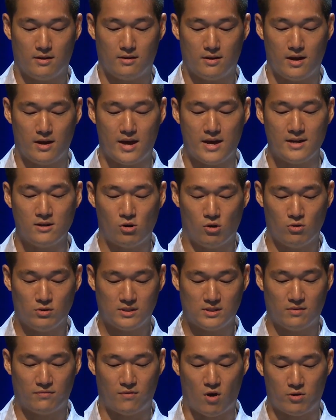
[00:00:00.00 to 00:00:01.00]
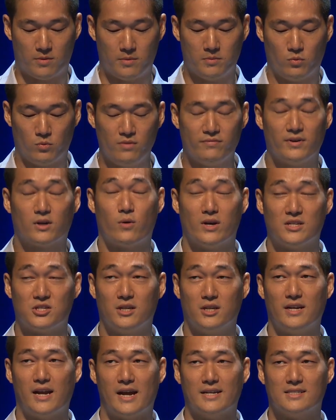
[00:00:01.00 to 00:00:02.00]
and close the forum with a question
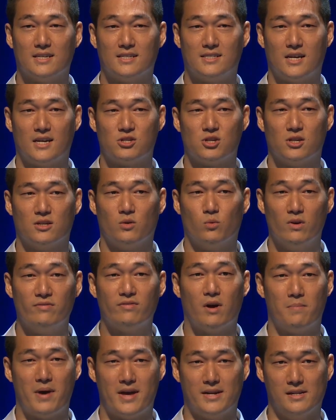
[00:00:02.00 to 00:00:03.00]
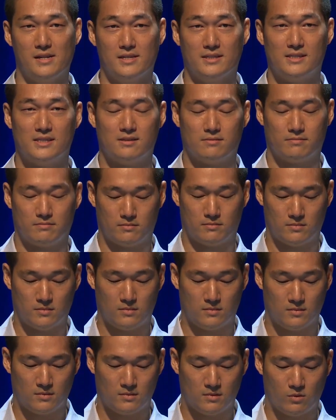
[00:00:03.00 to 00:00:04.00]
and answer session with our panelists.
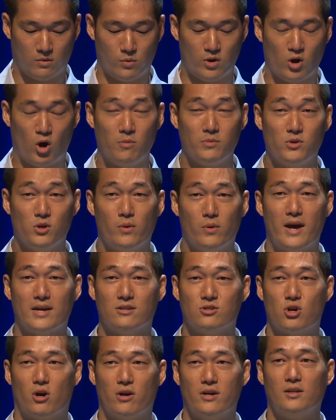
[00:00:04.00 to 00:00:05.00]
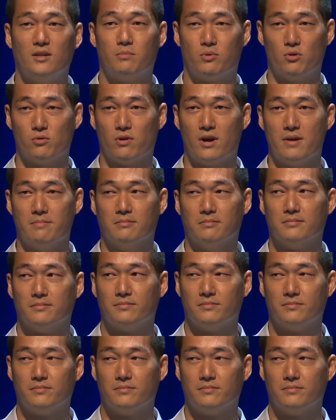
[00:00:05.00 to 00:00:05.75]
We hope you will enjoy the program.